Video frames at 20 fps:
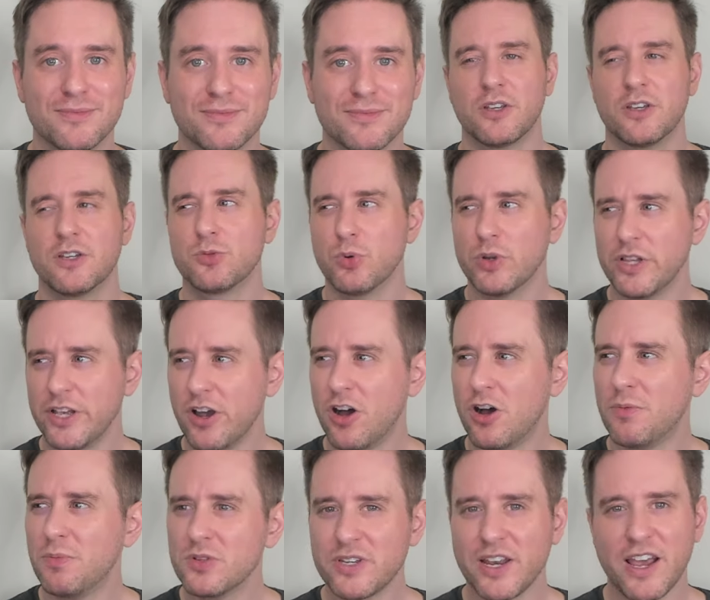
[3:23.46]
Because really,
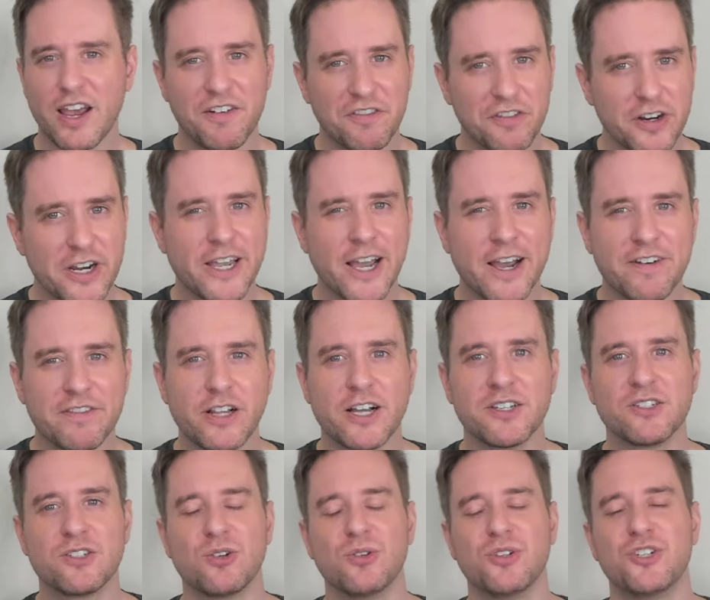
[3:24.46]
almost every Cavalan
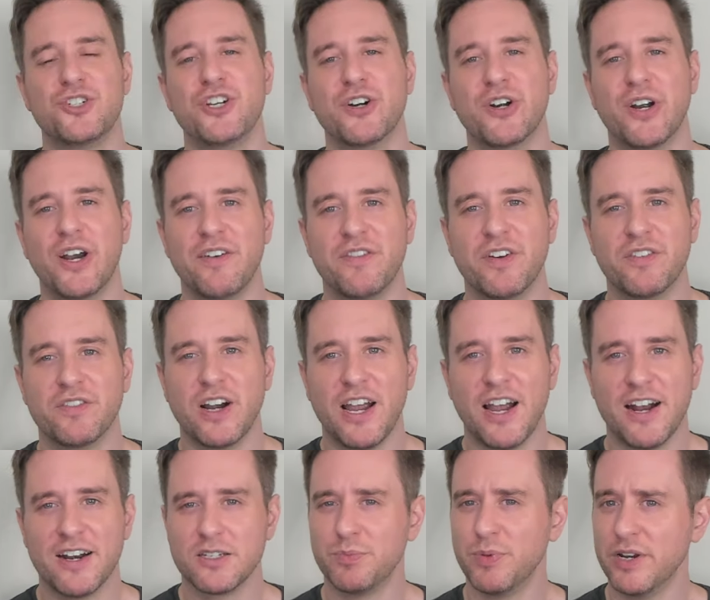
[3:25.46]
Solus Sherry I've ever
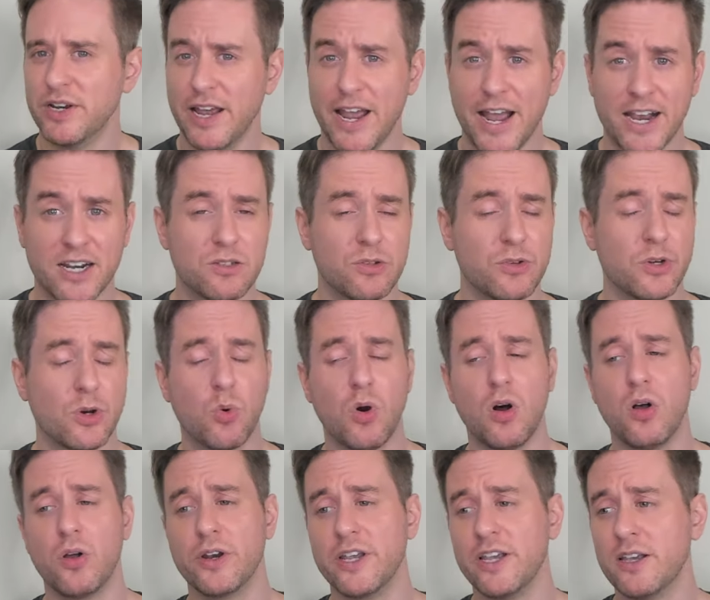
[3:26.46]
had has been excellent
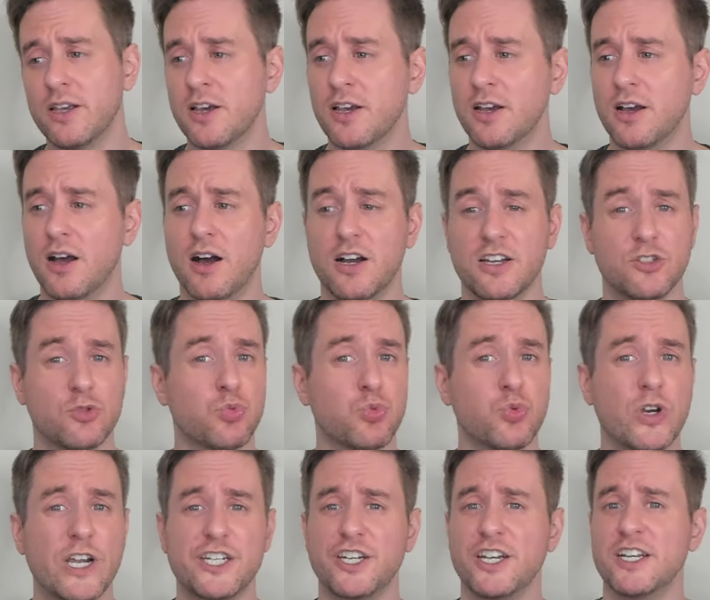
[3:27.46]
quality. It's
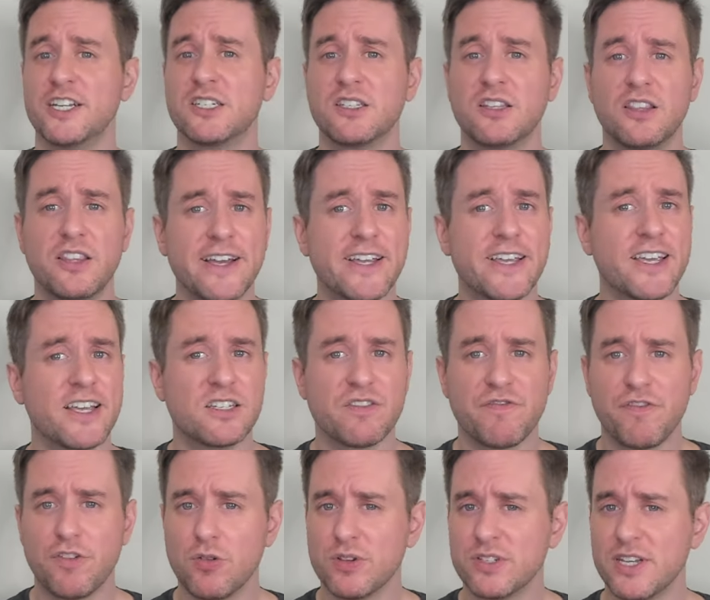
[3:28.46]
rich, it's thick, it's
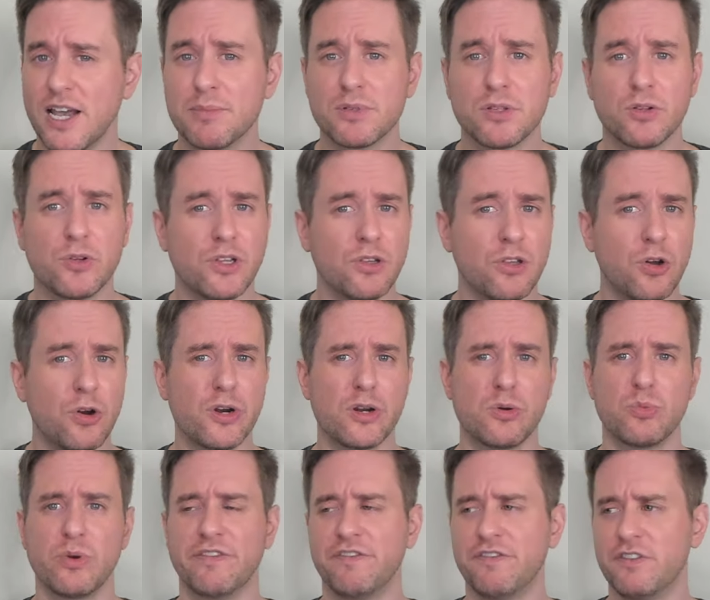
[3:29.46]
full, it's absolutely
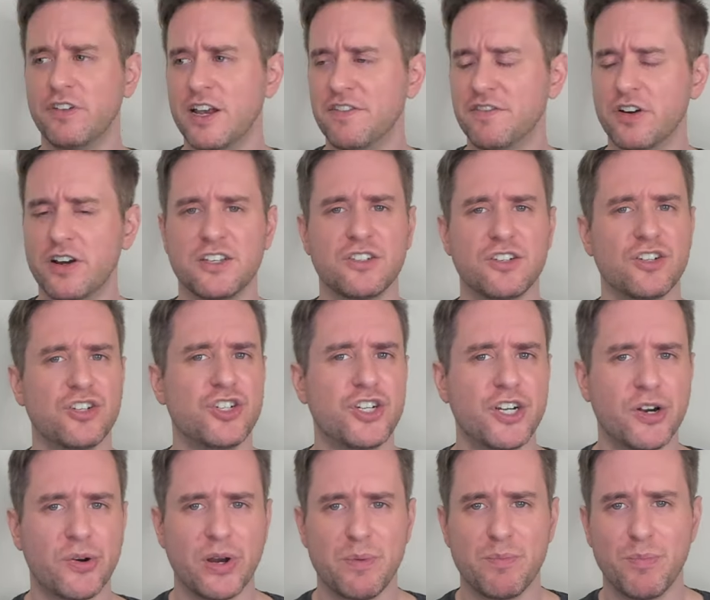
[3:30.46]
loaded with flavor. It's a
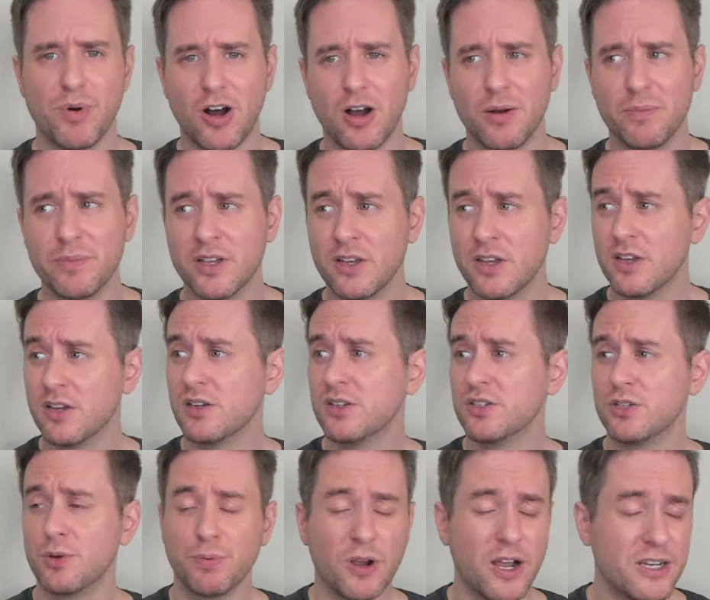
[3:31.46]
sherry bomb,
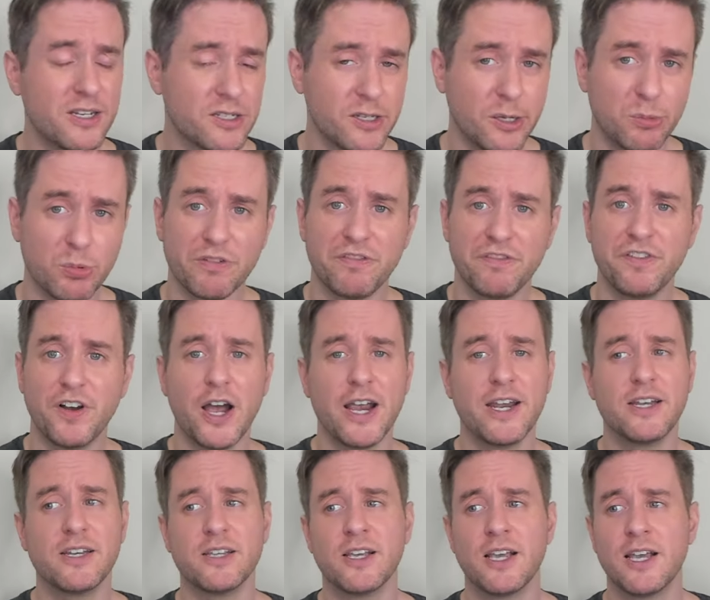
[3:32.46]
surprisingly
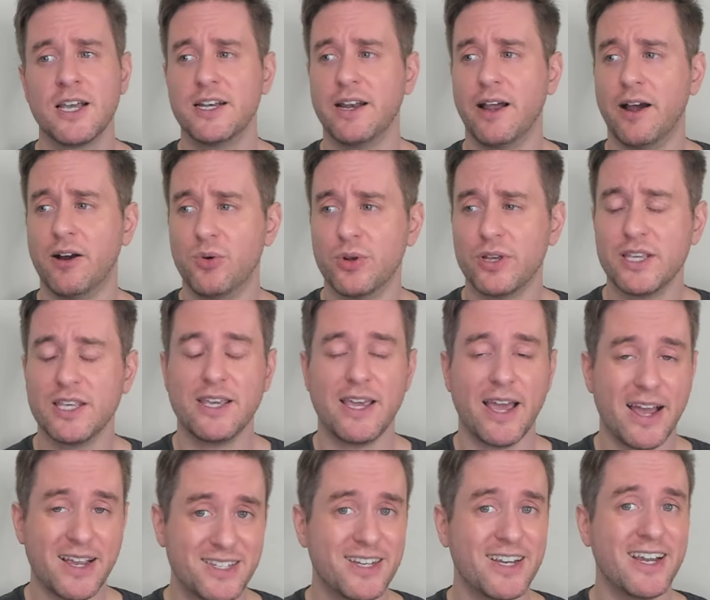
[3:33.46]
refined. Now,
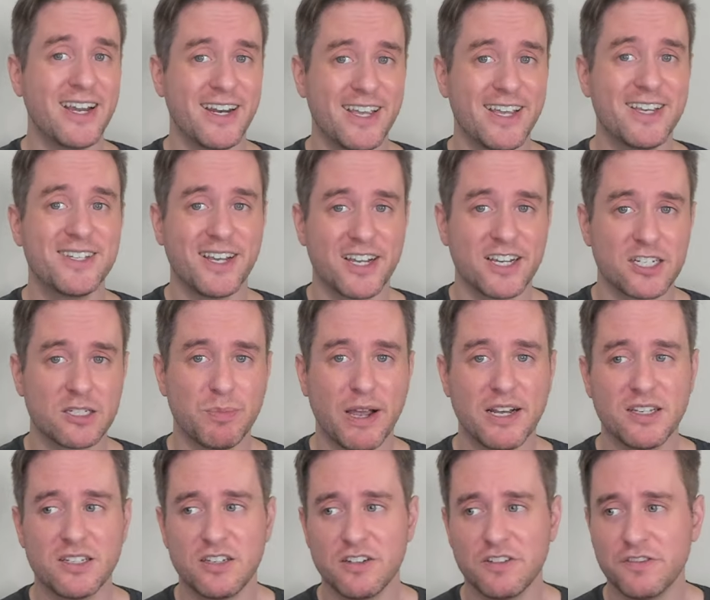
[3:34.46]
yes, it is
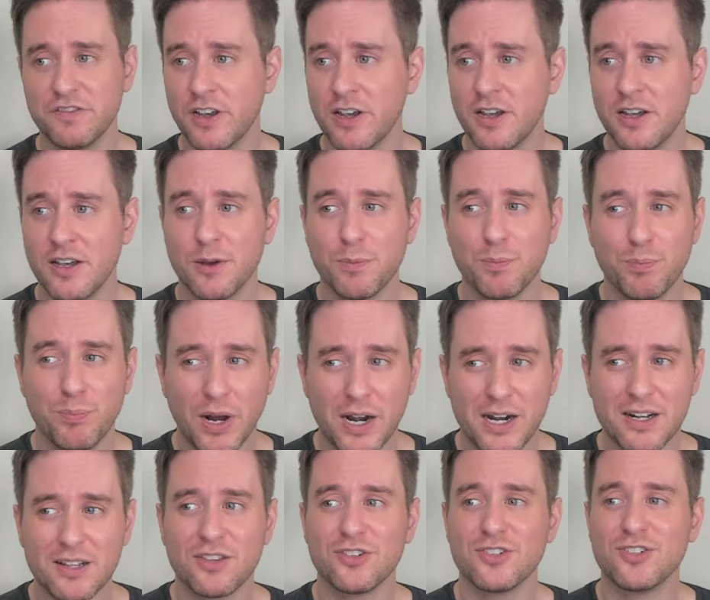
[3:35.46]
expensive,
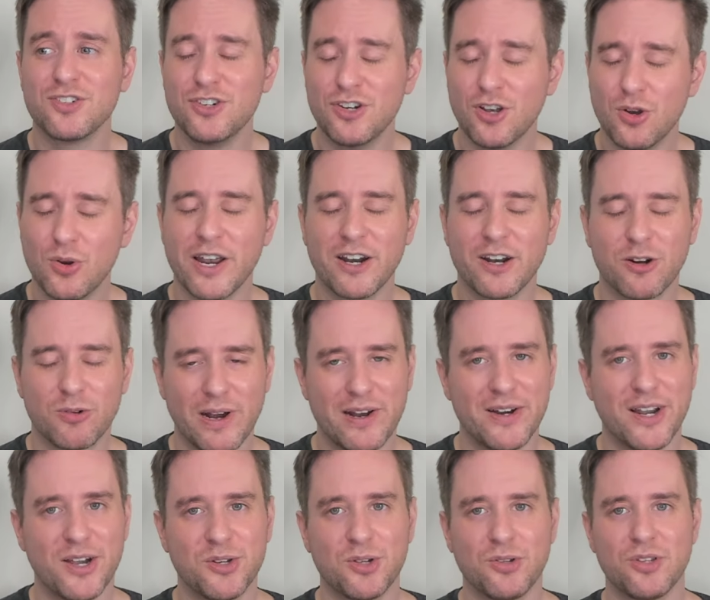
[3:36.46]
but there's no getting around
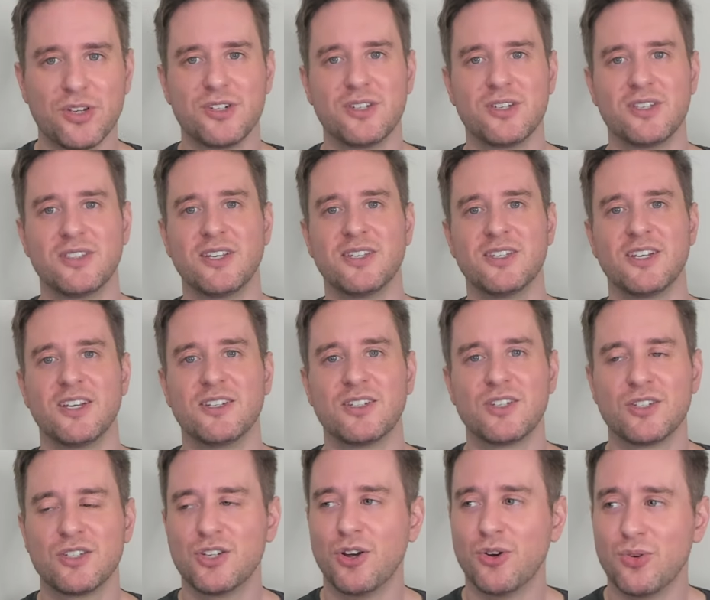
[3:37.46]
how delicious this is.
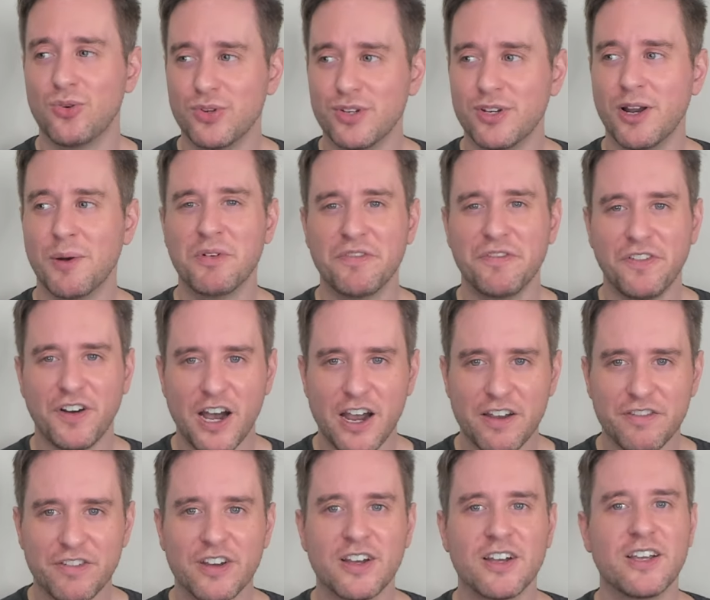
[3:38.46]
So number
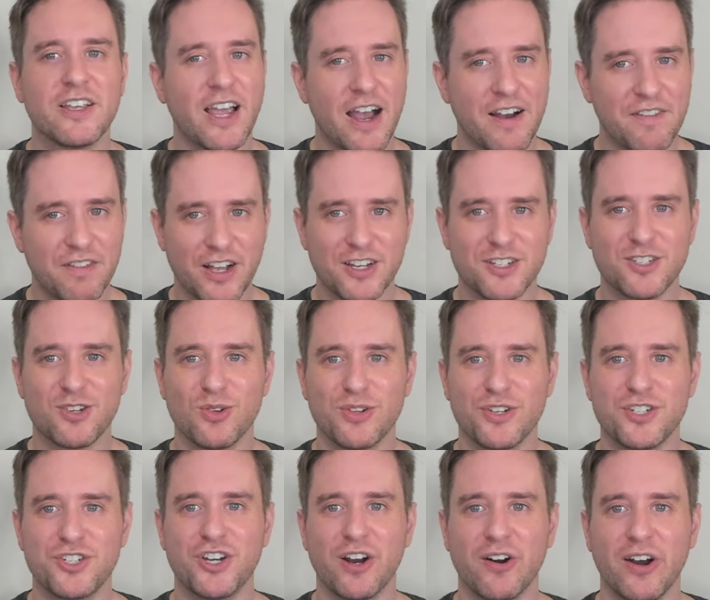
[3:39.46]
five, Cavalan
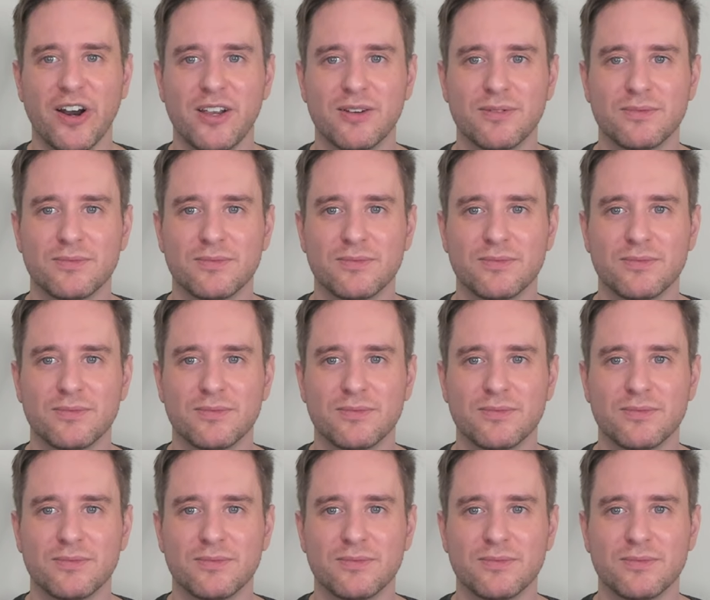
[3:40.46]
Solus Sherry.